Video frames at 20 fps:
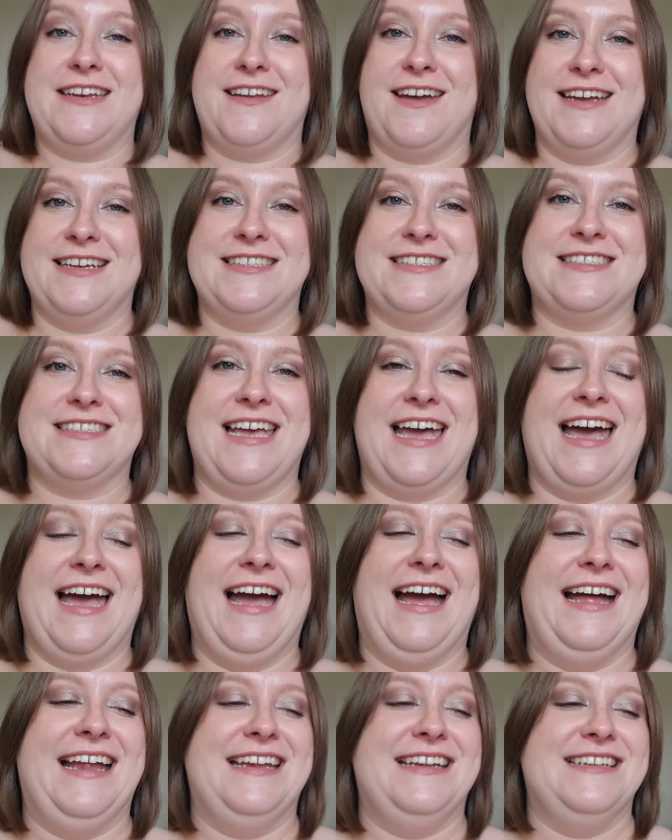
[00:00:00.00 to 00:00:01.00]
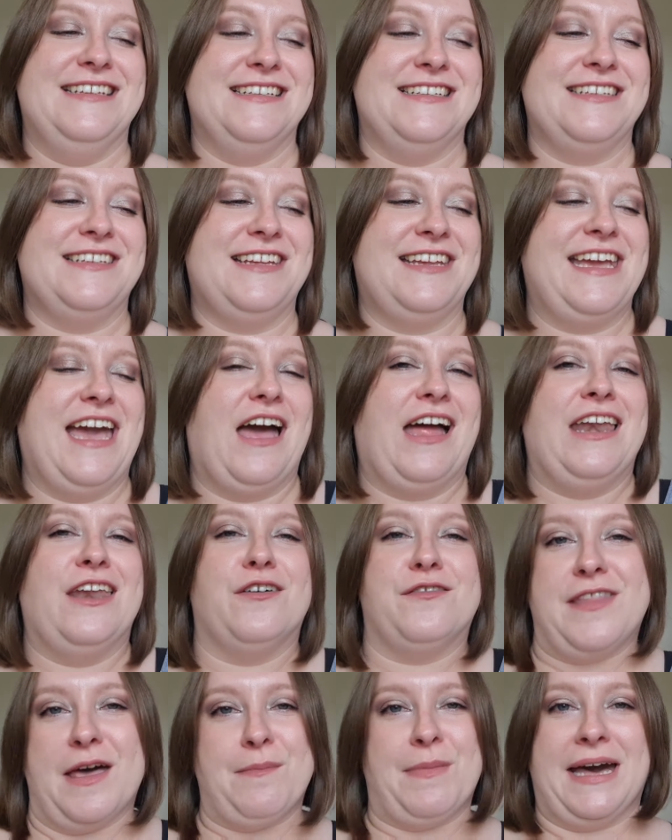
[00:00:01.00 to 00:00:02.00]
nice. And yeah, I
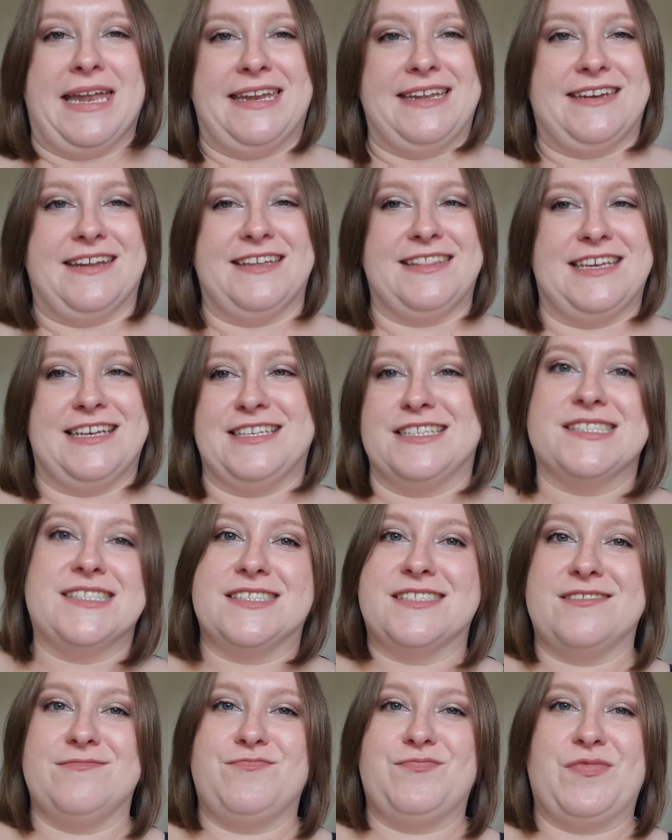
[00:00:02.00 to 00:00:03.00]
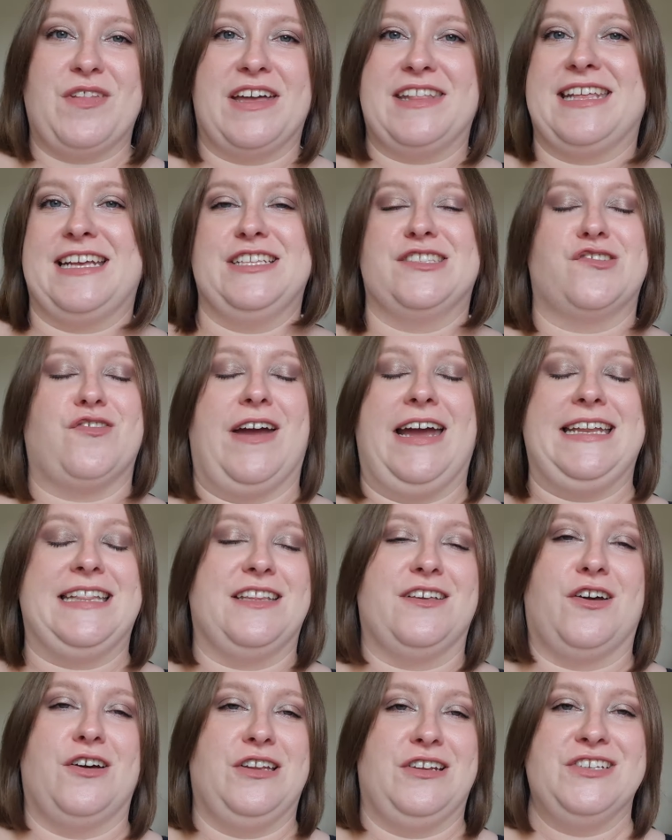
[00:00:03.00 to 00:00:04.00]
love that palette. I think it's great. The
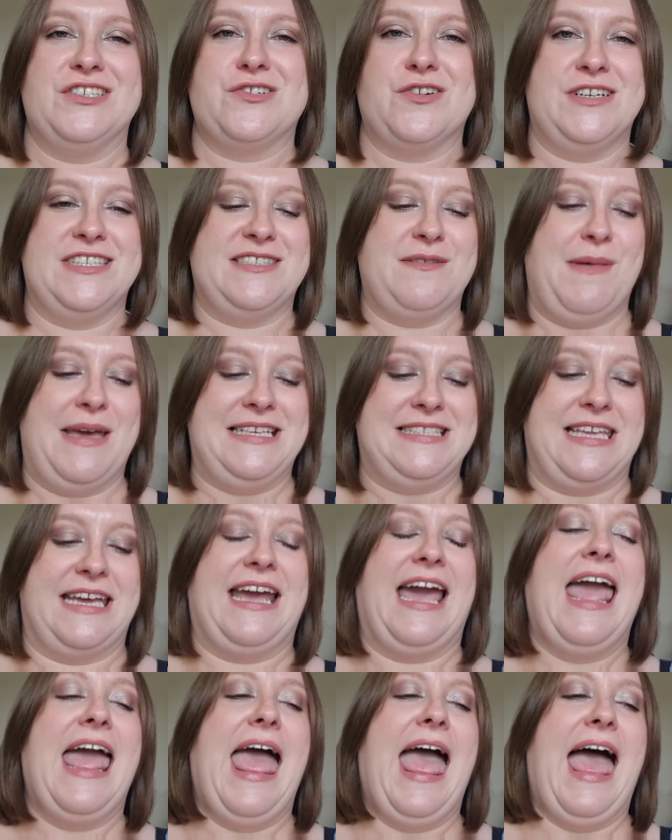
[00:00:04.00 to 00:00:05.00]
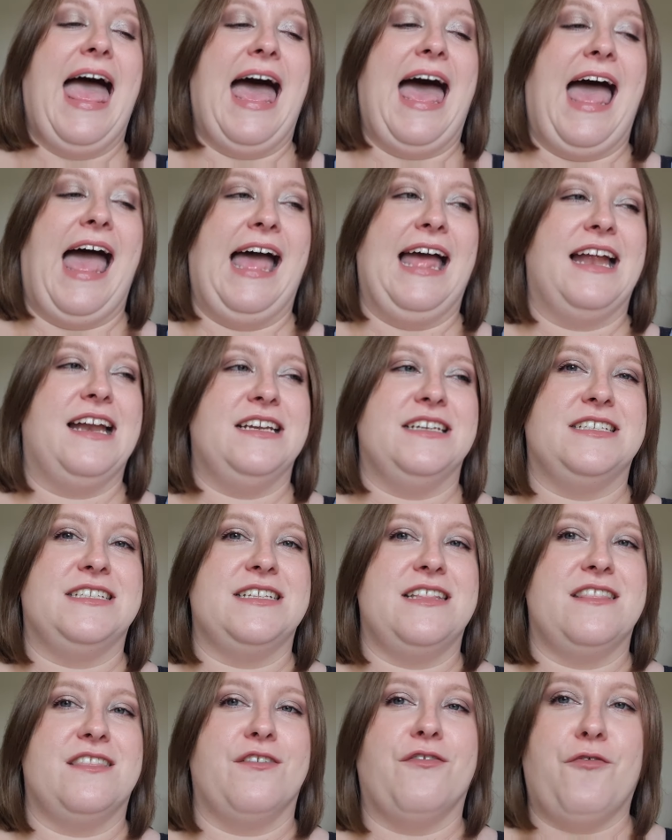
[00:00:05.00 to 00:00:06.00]
colour story is amazing, and
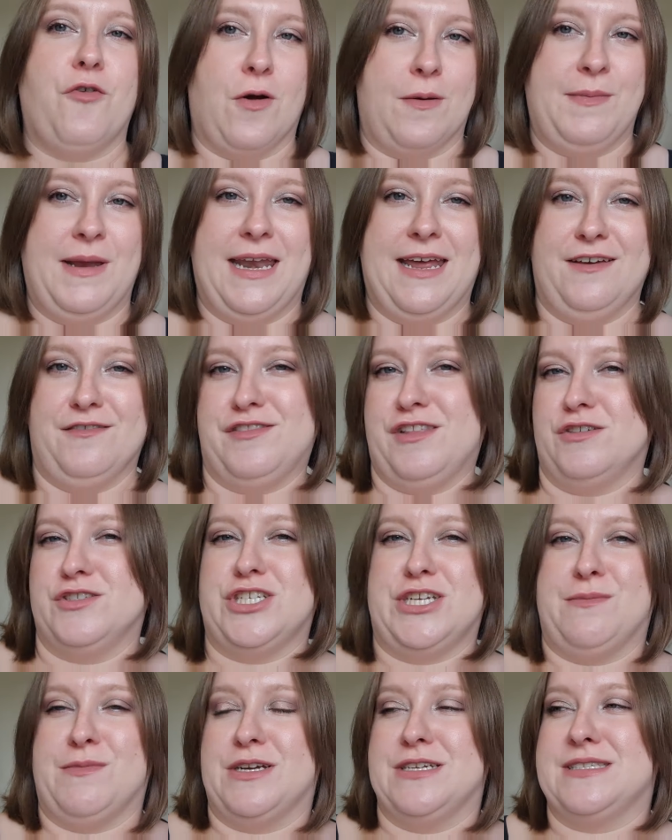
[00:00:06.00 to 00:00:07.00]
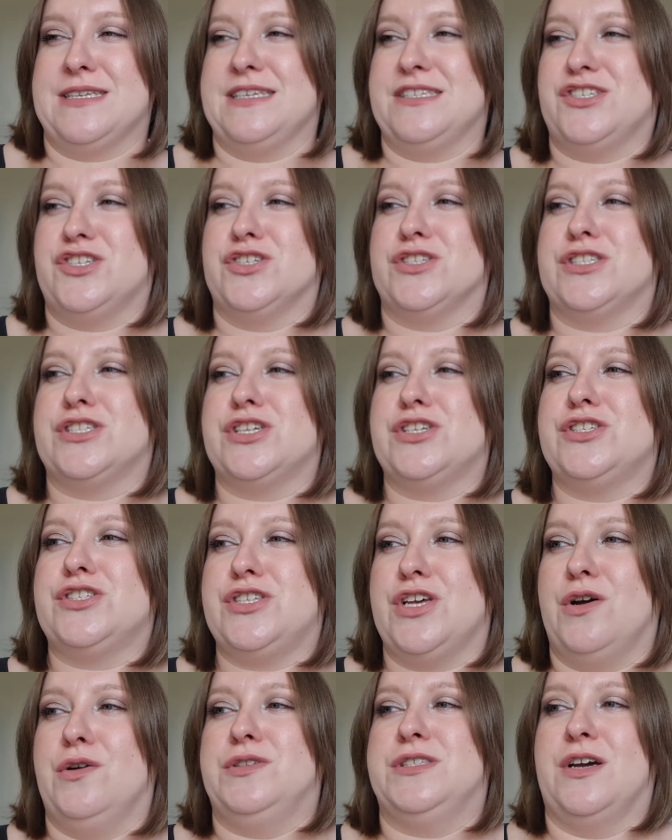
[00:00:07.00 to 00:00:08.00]
the formula of those shimmers is just
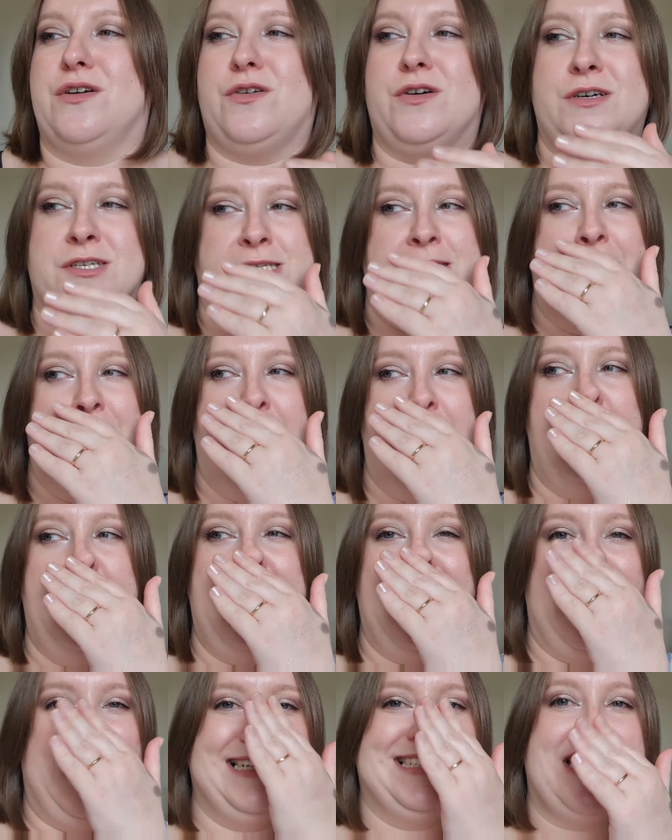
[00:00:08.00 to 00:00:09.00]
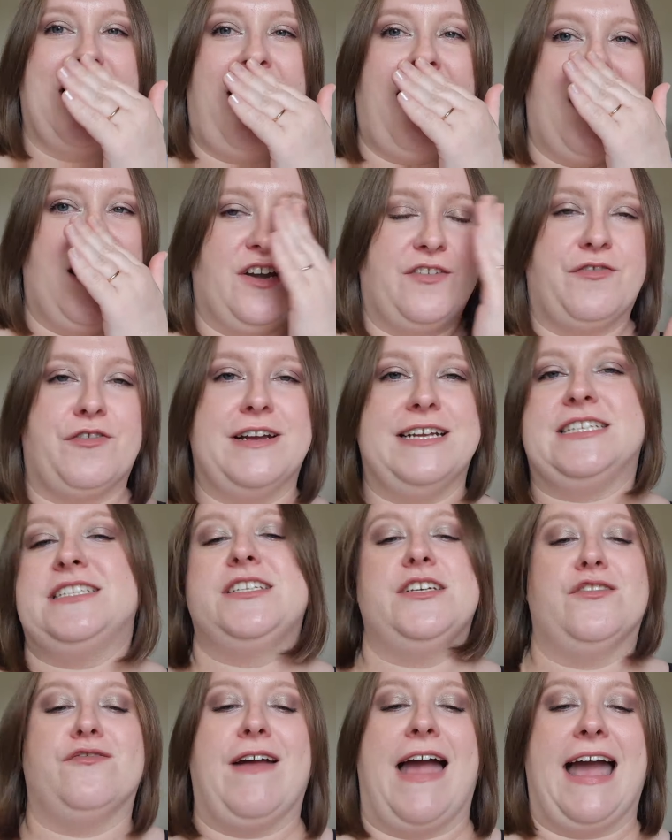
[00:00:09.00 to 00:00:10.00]
so good. It's hard for it
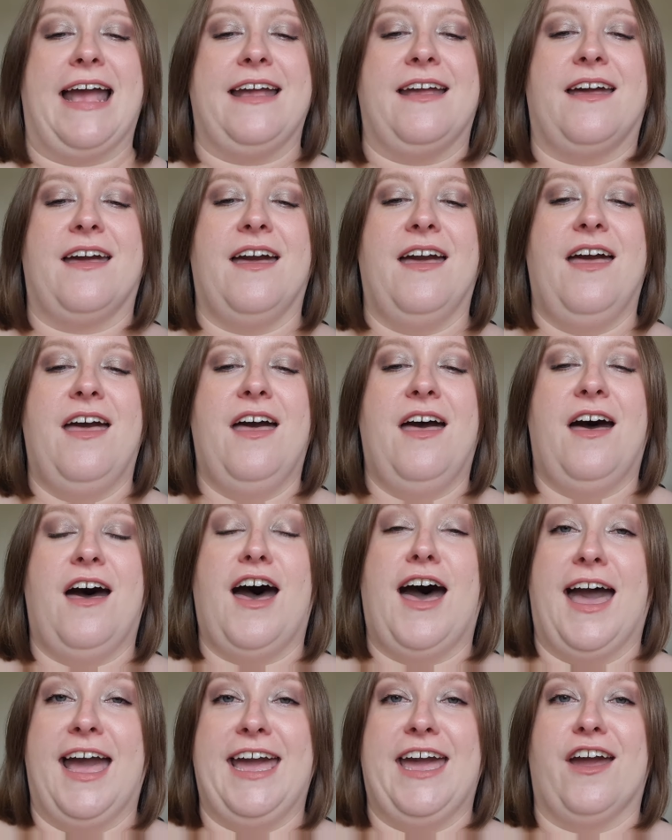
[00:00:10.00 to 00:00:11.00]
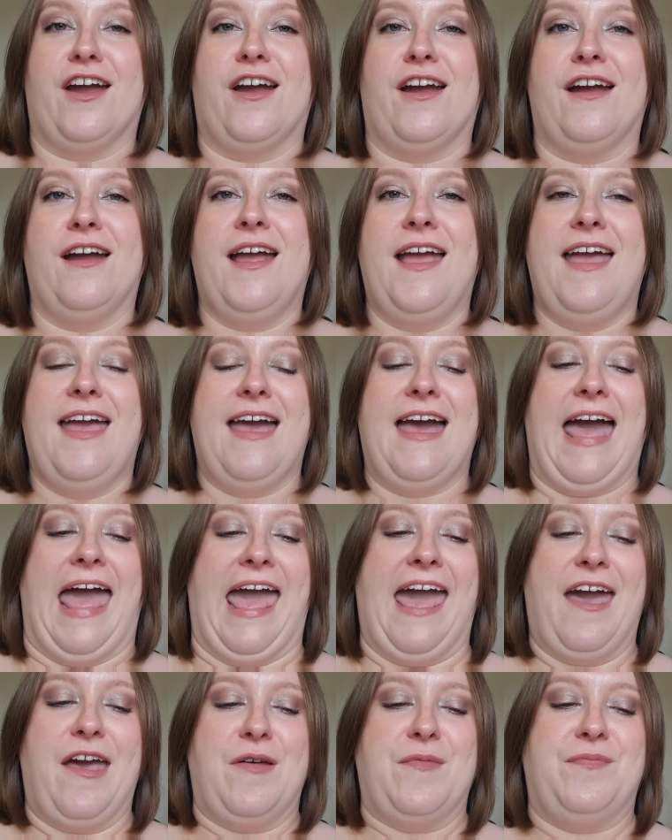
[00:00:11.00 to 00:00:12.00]
to rank higher
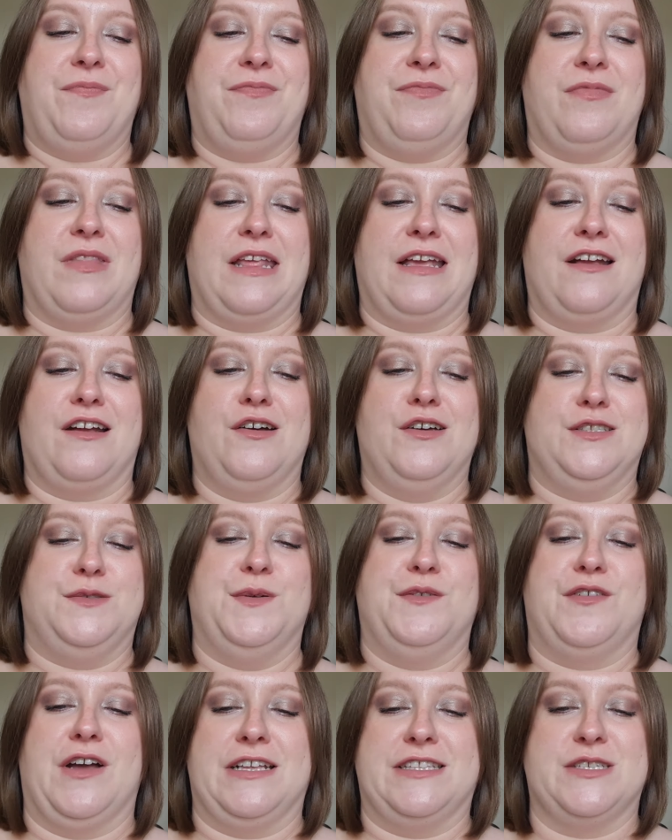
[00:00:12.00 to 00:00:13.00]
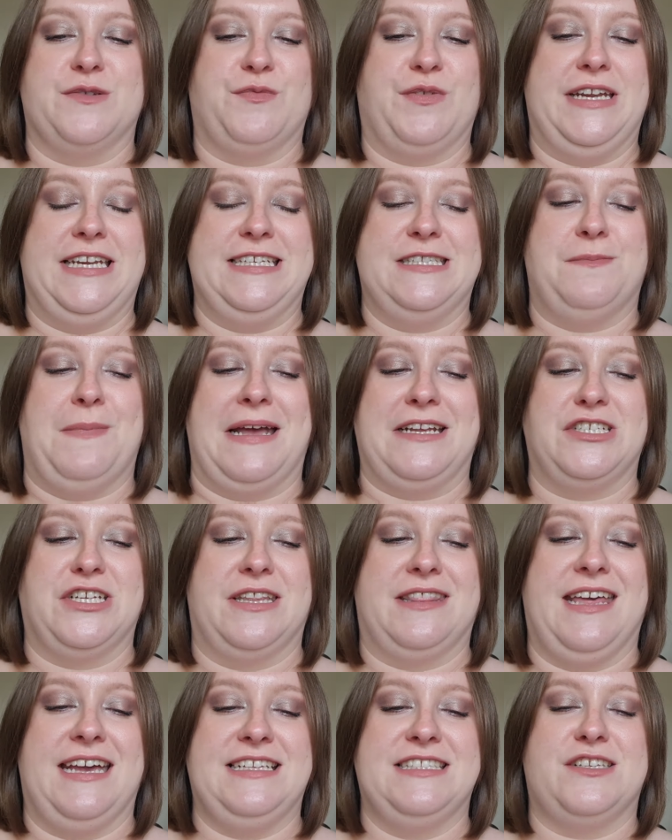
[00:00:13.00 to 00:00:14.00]
because we've got some really special
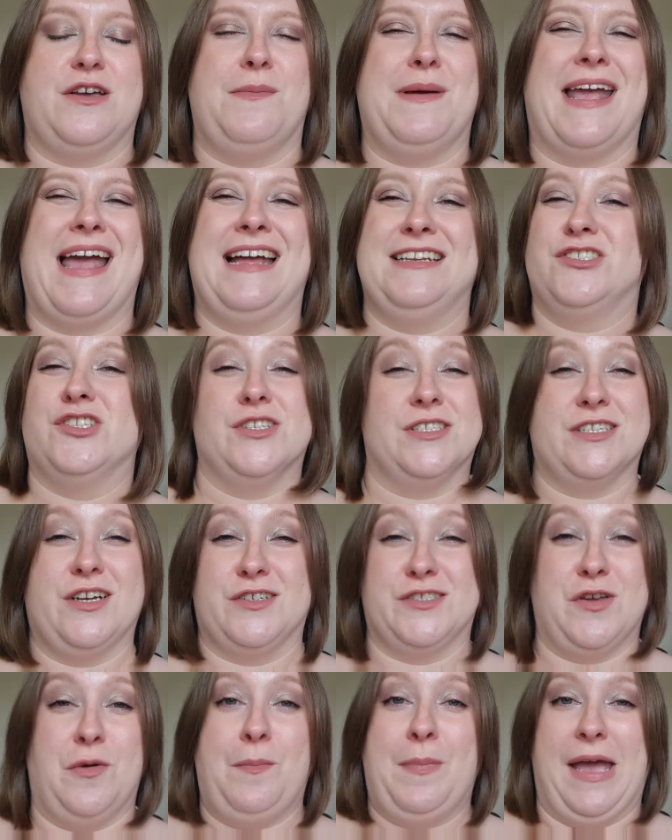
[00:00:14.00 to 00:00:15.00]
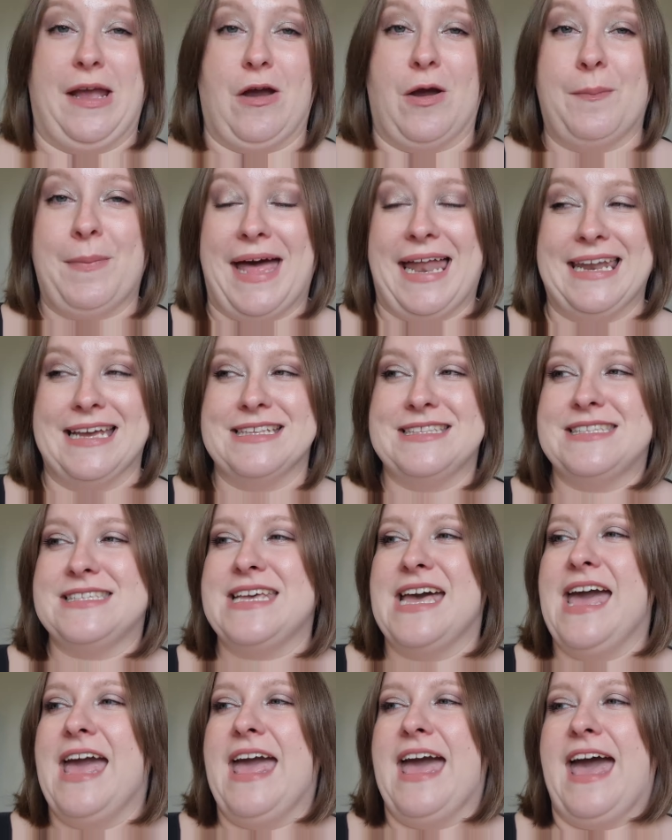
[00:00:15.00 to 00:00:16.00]
things coming, and just also bigger palettes,
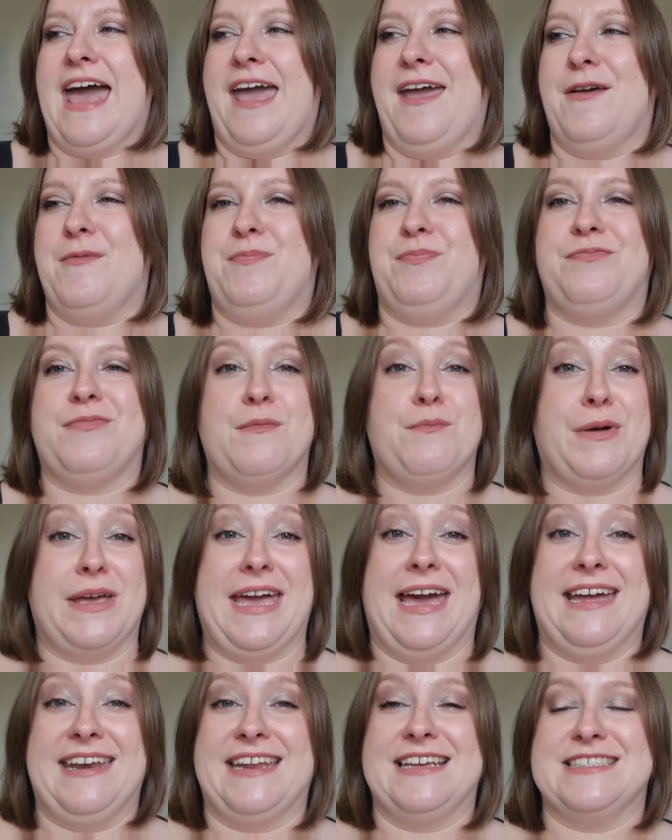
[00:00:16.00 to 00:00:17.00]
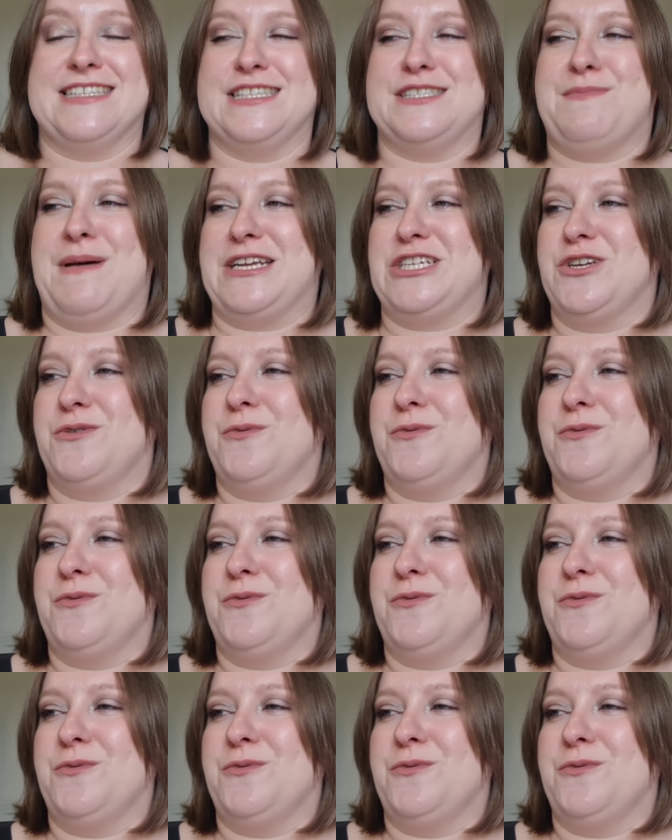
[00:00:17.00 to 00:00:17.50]
but yeah, it is a special